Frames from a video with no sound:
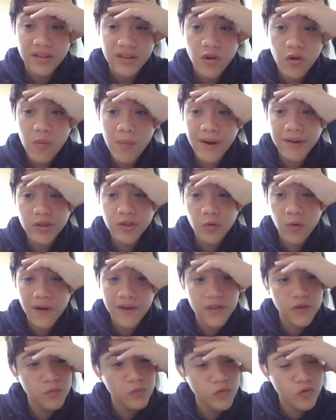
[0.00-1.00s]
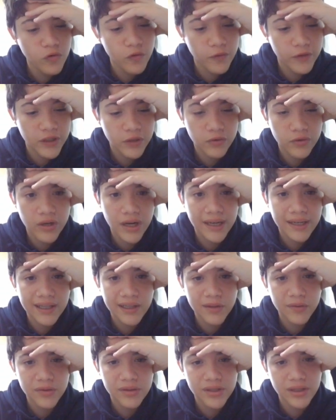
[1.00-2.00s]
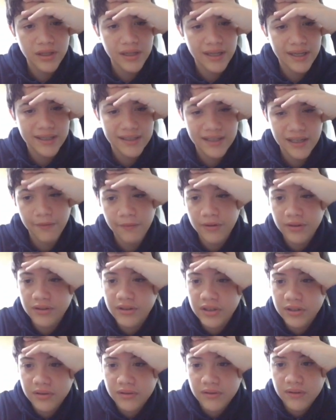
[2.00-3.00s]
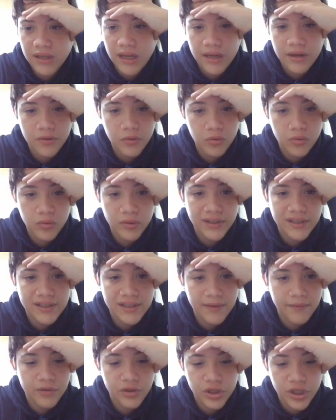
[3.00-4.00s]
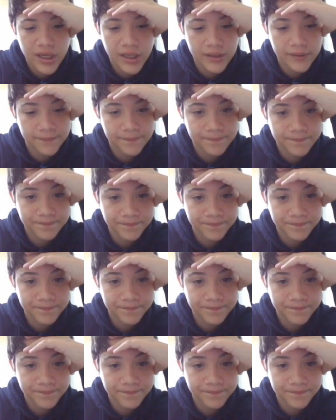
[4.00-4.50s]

No matter what you move, you're gonna lose king a7, just like queen d7 check.